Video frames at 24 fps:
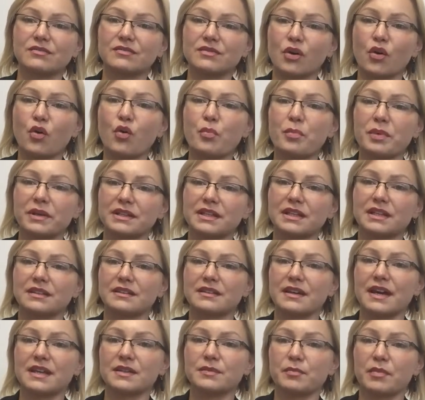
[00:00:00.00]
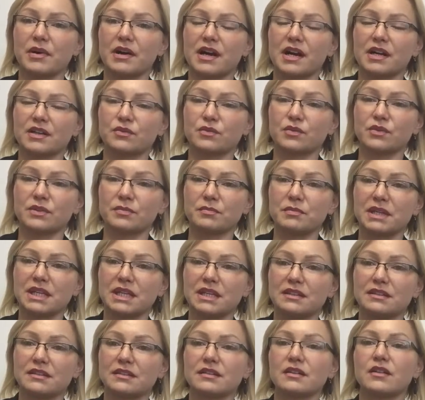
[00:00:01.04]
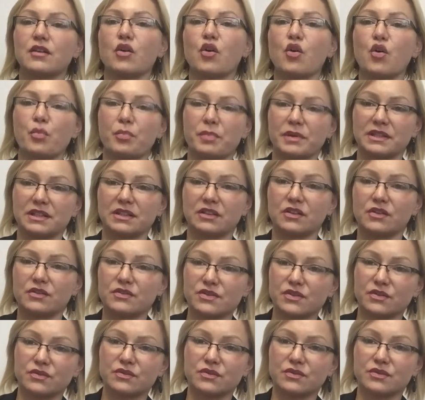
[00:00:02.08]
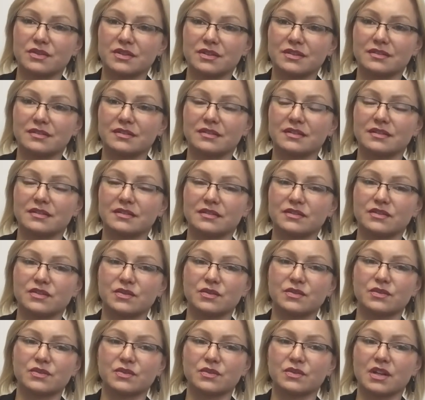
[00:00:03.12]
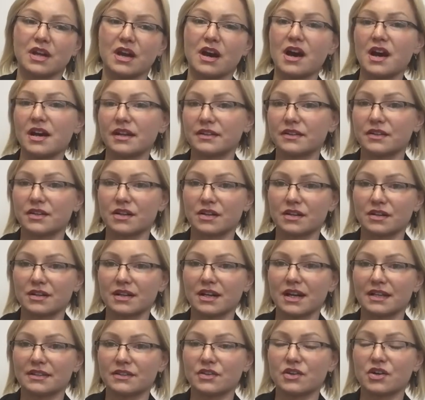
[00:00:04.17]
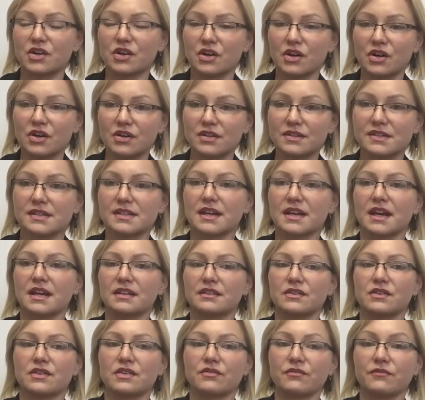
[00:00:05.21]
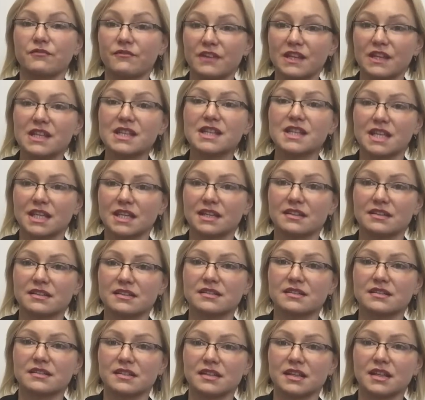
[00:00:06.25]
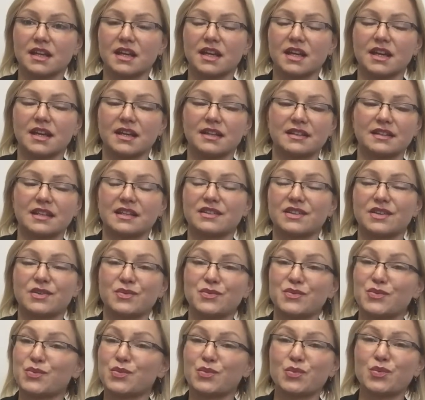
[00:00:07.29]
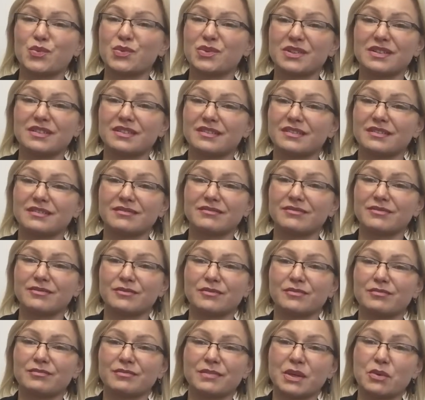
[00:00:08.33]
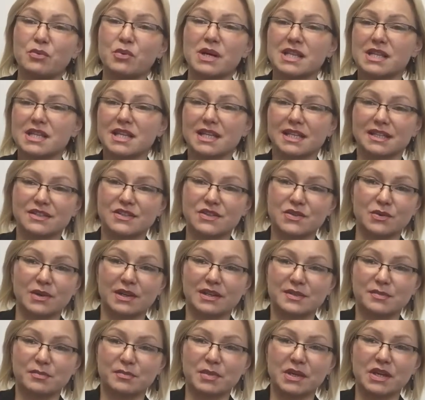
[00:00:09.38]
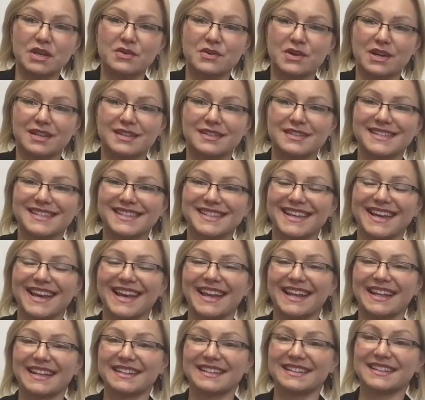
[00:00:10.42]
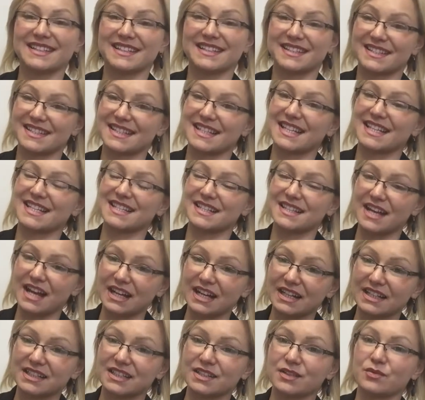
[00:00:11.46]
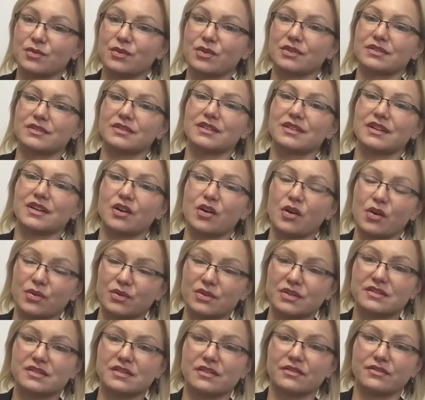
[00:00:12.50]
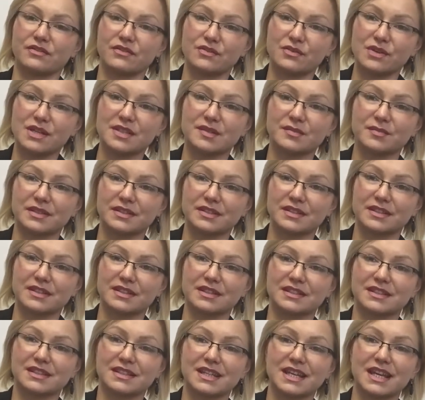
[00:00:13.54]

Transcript: opening that part would mean opening also to the other hurts, other feelings that he wouldn't be willing to experience. And this is exactly what Ghosts of Christmases